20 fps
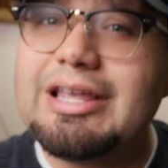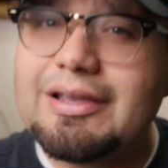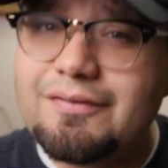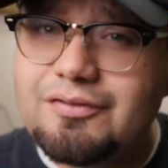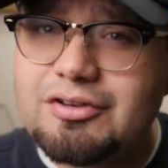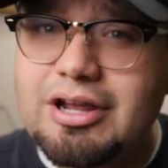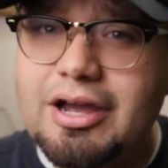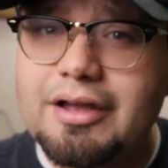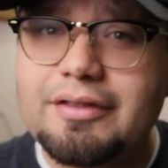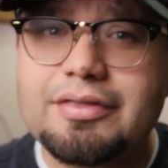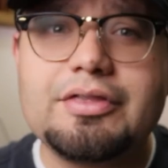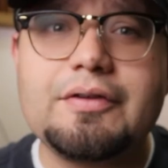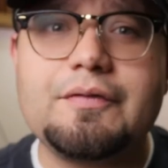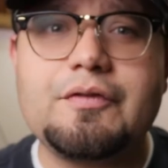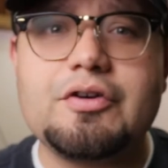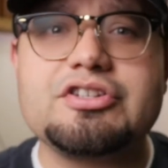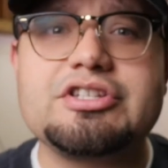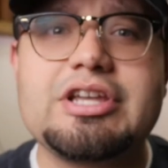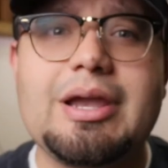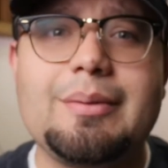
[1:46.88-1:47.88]
if not the
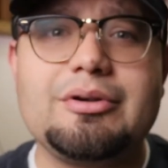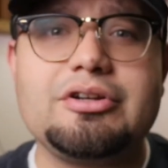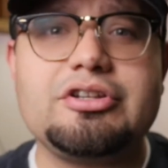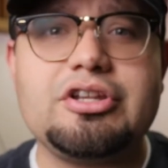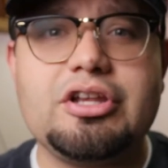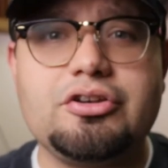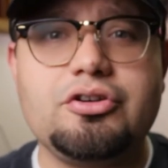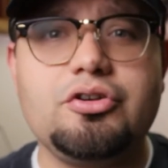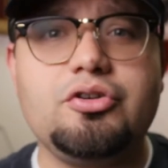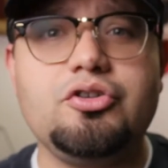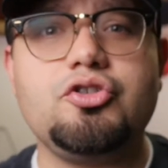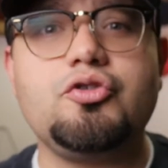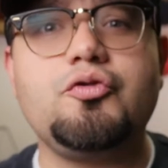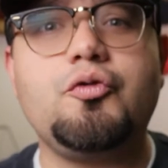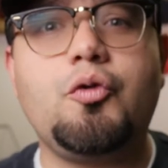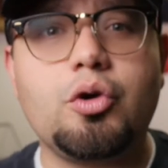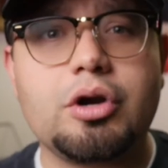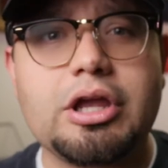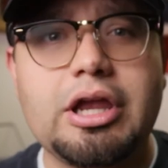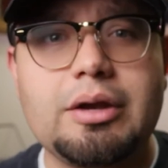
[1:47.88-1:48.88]
first camera to introduce
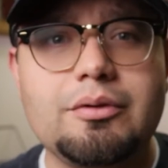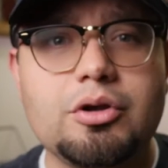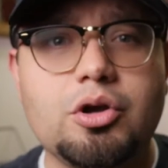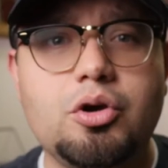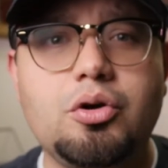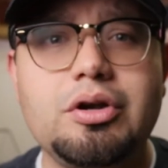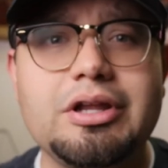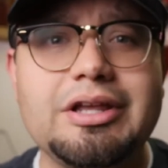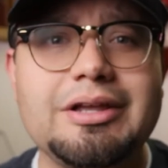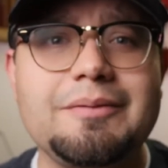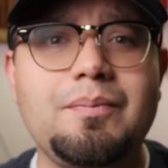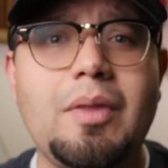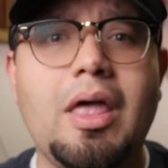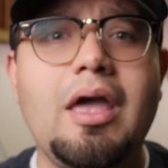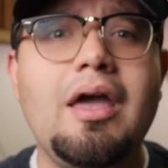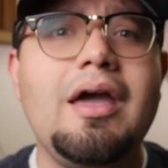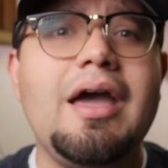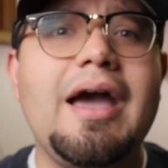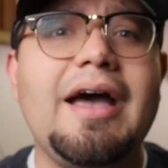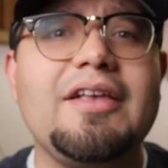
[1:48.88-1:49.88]
4K recording,
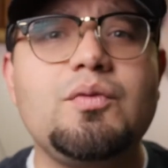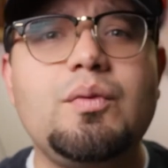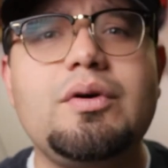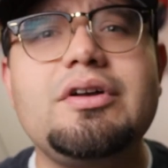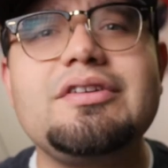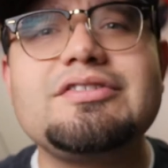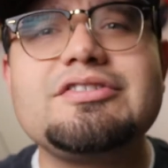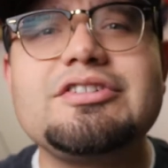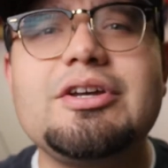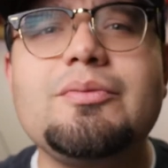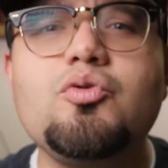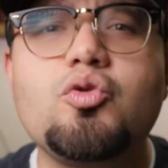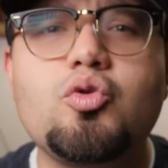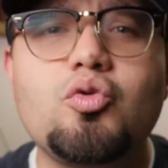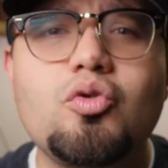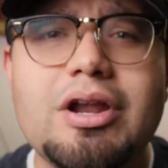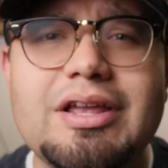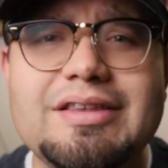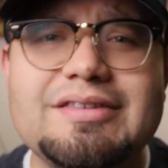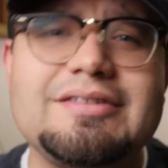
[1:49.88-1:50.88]
as well as some
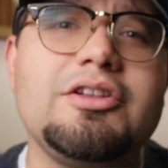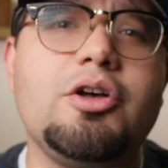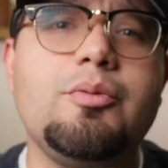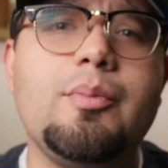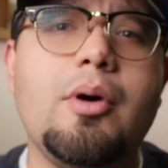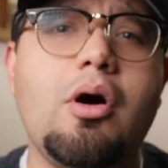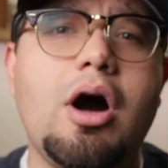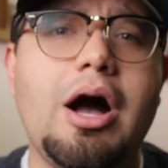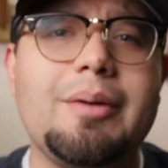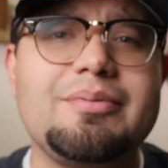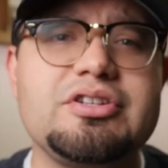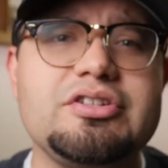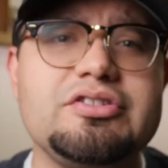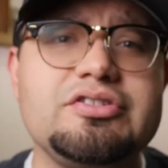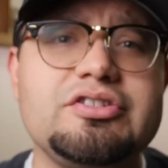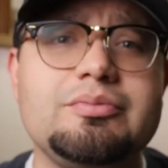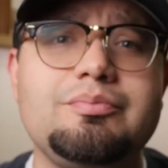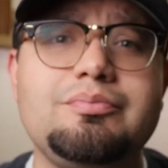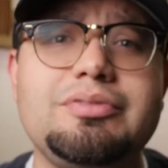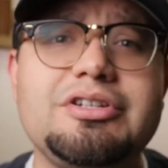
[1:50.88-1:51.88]
great slow-mo
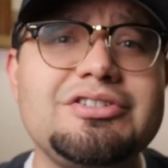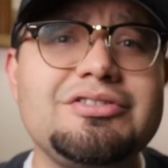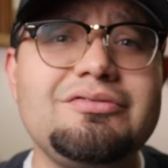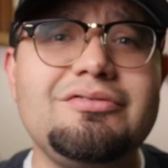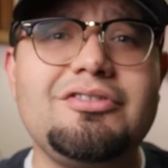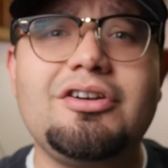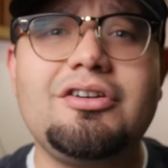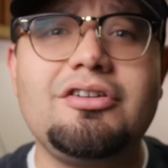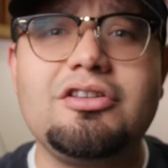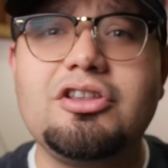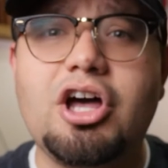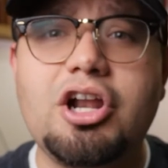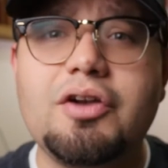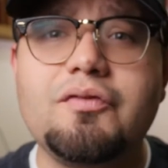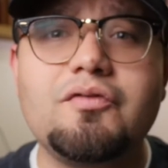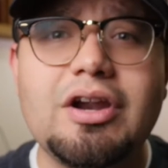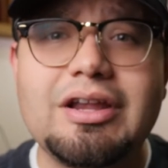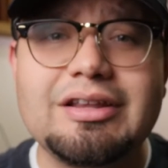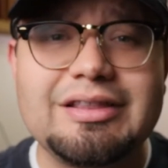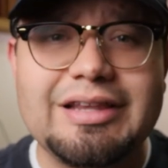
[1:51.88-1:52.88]
options, plus there are a lot
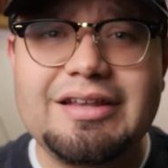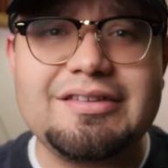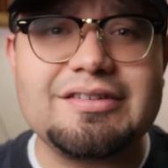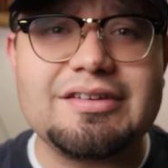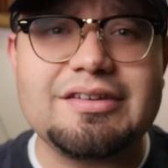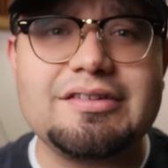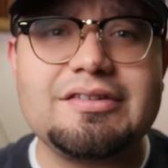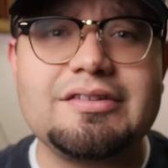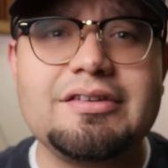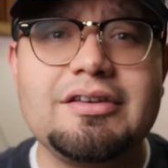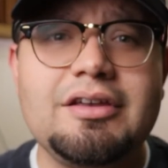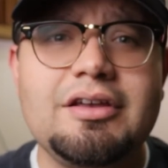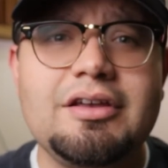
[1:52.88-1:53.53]
of great lenses.